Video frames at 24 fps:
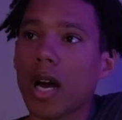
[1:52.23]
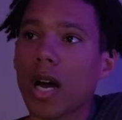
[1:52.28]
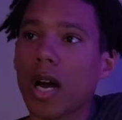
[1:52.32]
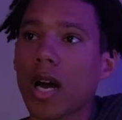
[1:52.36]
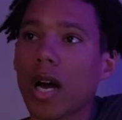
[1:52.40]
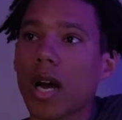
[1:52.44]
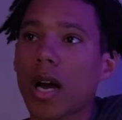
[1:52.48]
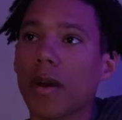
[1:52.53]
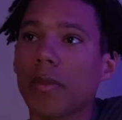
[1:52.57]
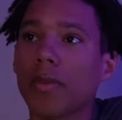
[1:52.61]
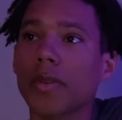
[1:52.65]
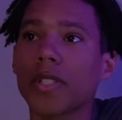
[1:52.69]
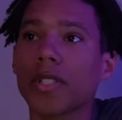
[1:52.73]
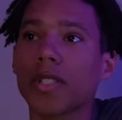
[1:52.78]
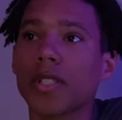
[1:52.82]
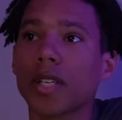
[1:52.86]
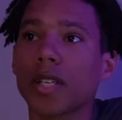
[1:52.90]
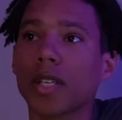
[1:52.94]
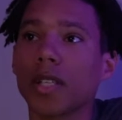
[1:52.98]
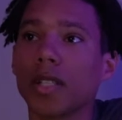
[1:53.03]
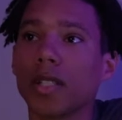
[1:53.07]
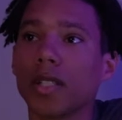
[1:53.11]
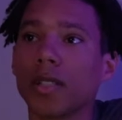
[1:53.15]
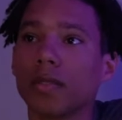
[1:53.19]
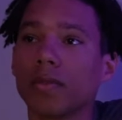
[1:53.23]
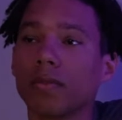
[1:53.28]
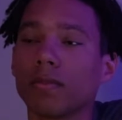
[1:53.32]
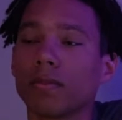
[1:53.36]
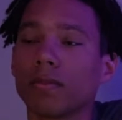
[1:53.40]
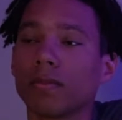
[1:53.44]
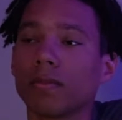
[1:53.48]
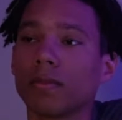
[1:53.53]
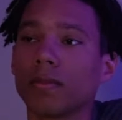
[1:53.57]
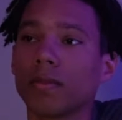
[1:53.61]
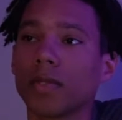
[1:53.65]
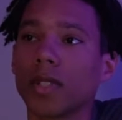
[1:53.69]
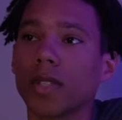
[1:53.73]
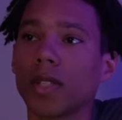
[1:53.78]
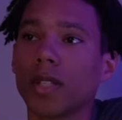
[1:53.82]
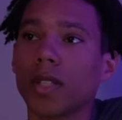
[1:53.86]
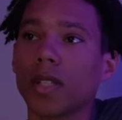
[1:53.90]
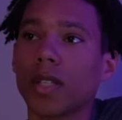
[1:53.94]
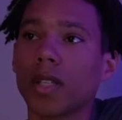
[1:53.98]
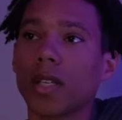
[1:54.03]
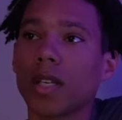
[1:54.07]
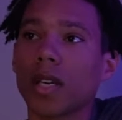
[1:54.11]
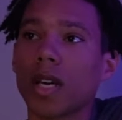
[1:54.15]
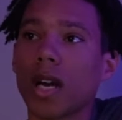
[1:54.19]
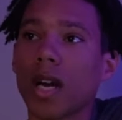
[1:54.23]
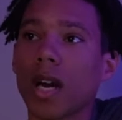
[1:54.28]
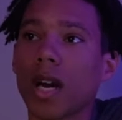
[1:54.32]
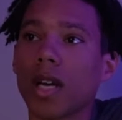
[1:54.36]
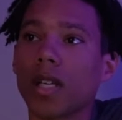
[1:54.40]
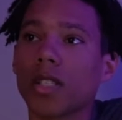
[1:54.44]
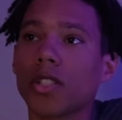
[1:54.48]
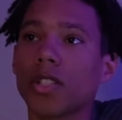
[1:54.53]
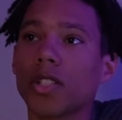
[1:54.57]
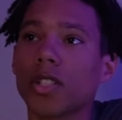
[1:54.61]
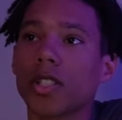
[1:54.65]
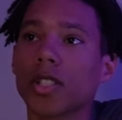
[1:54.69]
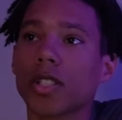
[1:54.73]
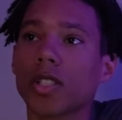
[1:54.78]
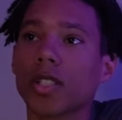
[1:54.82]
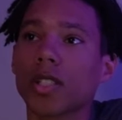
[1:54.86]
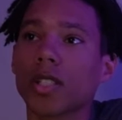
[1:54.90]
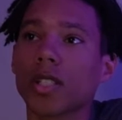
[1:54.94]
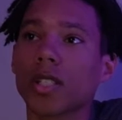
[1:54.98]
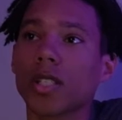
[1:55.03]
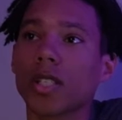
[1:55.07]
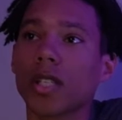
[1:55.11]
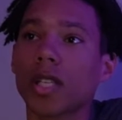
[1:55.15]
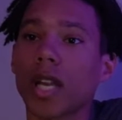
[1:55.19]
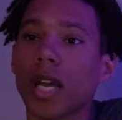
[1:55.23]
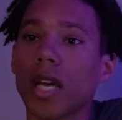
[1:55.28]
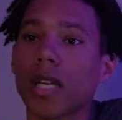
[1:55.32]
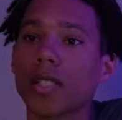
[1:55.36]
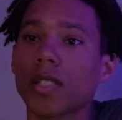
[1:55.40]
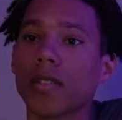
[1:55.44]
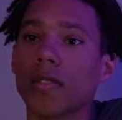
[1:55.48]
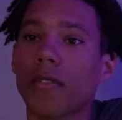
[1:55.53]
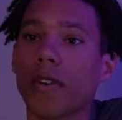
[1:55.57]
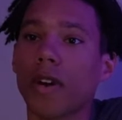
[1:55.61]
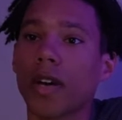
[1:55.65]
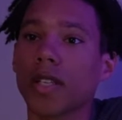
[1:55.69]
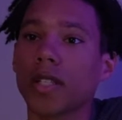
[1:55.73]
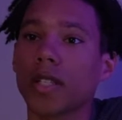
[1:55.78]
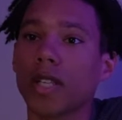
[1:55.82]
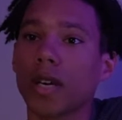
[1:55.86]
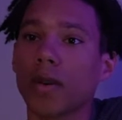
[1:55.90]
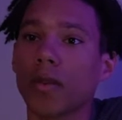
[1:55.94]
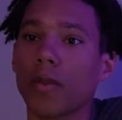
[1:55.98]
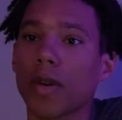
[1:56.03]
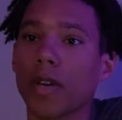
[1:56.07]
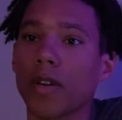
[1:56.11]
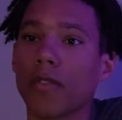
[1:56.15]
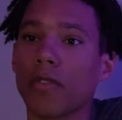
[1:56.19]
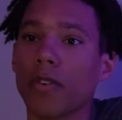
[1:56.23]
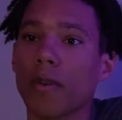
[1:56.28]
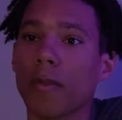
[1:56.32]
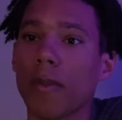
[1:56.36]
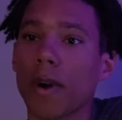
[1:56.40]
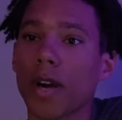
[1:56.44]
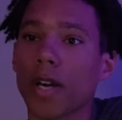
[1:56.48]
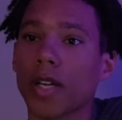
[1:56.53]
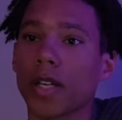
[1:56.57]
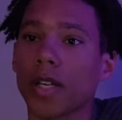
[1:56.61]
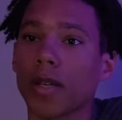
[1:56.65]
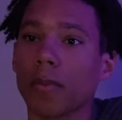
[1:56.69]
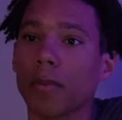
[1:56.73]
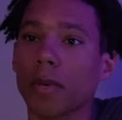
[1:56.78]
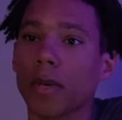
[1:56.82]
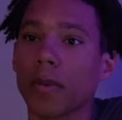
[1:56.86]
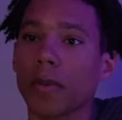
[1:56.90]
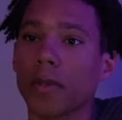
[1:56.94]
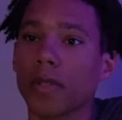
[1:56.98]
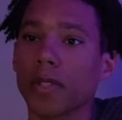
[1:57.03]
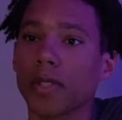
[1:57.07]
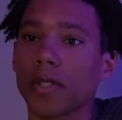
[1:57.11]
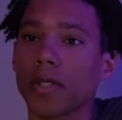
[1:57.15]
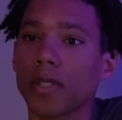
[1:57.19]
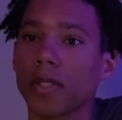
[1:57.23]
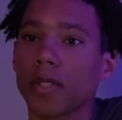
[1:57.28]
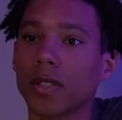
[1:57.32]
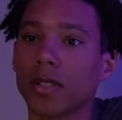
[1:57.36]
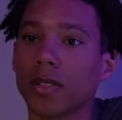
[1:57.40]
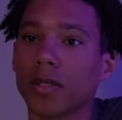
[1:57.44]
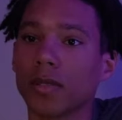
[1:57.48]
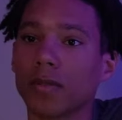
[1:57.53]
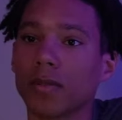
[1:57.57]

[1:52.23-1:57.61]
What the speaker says: I wouldn't say that. I just classify it that way for marketing purposes.